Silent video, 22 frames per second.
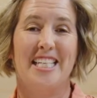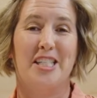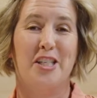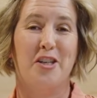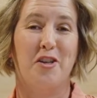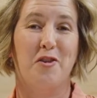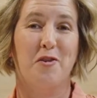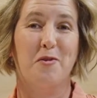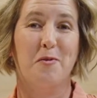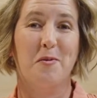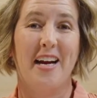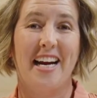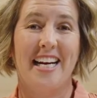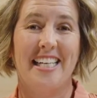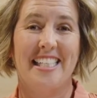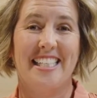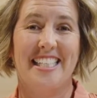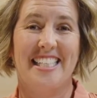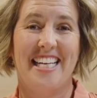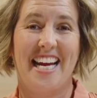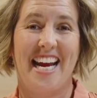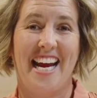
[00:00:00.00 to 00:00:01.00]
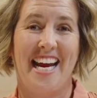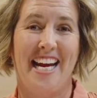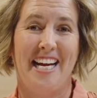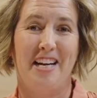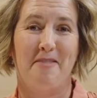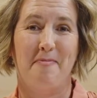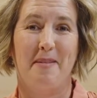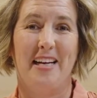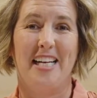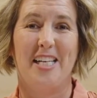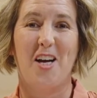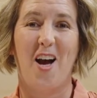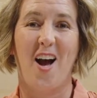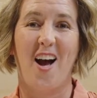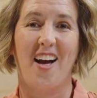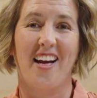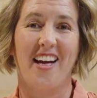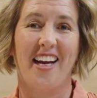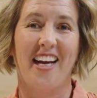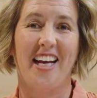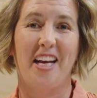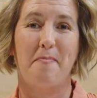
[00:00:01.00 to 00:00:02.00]
is a great day to be
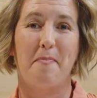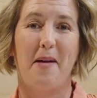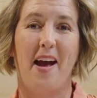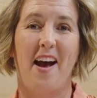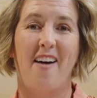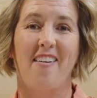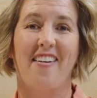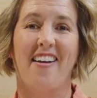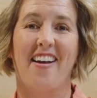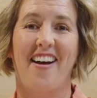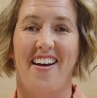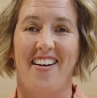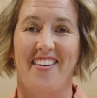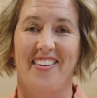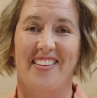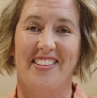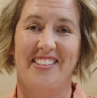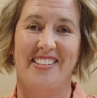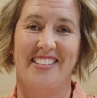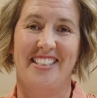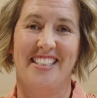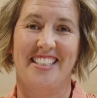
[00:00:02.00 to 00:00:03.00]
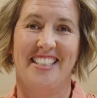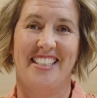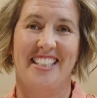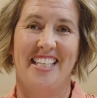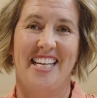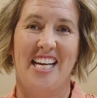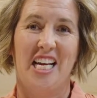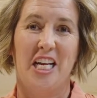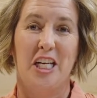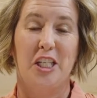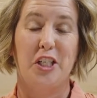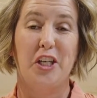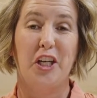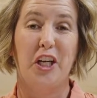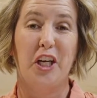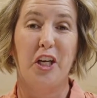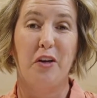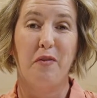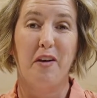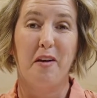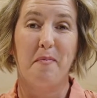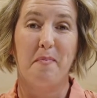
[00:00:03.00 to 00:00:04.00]
talking about colors. Do
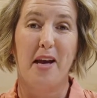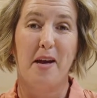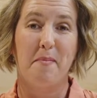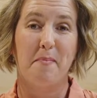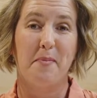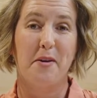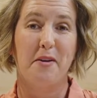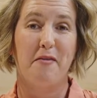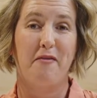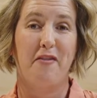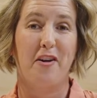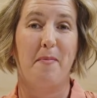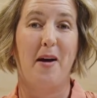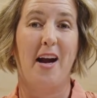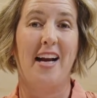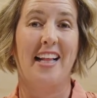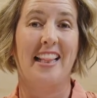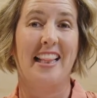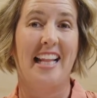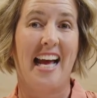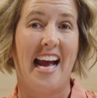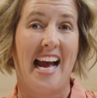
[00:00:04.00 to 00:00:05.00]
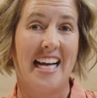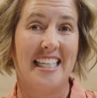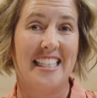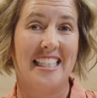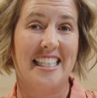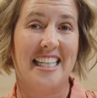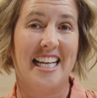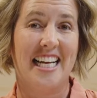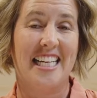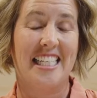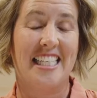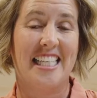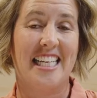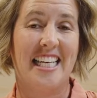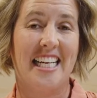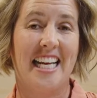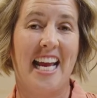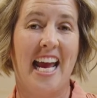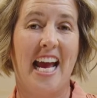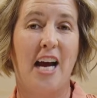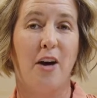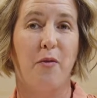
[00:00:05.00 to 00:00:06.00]
you remember from our last
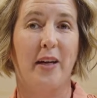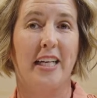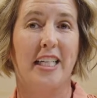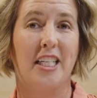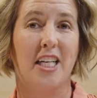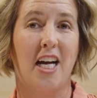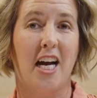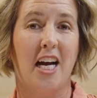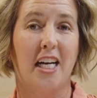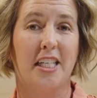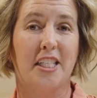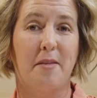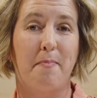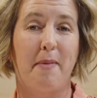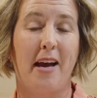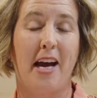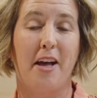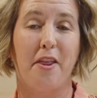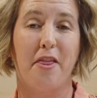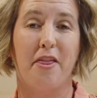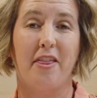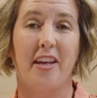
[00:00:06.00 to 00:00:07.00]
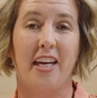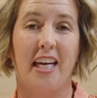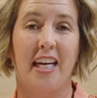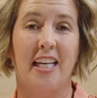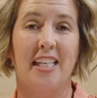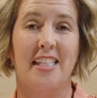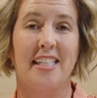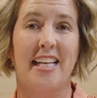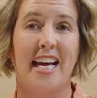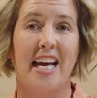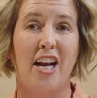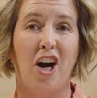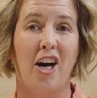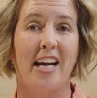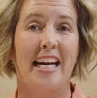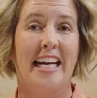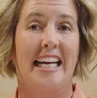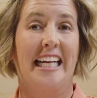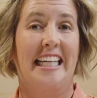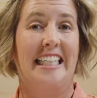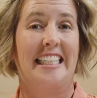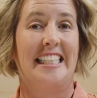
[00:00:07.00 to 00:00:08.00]
lesson how we talked about things that are
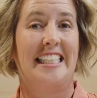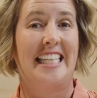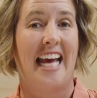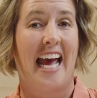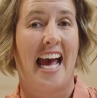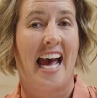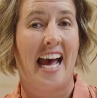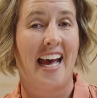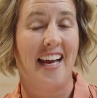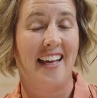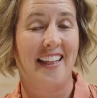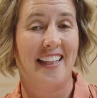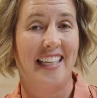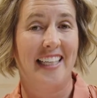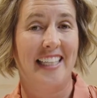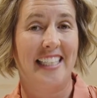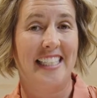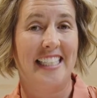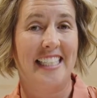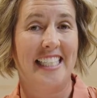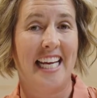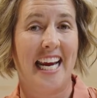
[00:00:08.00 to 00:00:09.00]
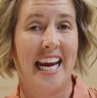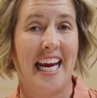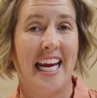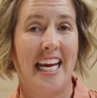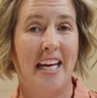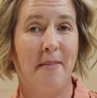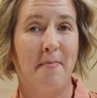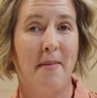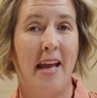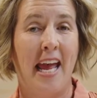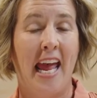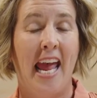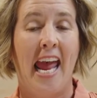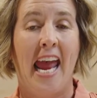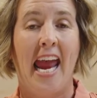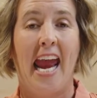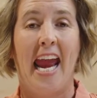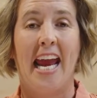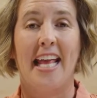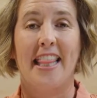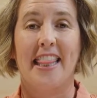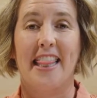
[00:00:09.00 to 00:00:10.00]
exactly the same
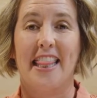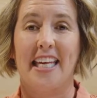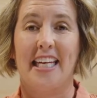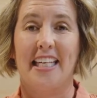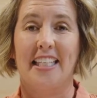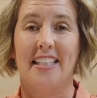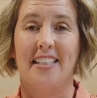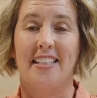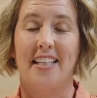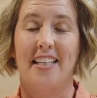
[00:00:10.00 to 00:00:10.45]
and things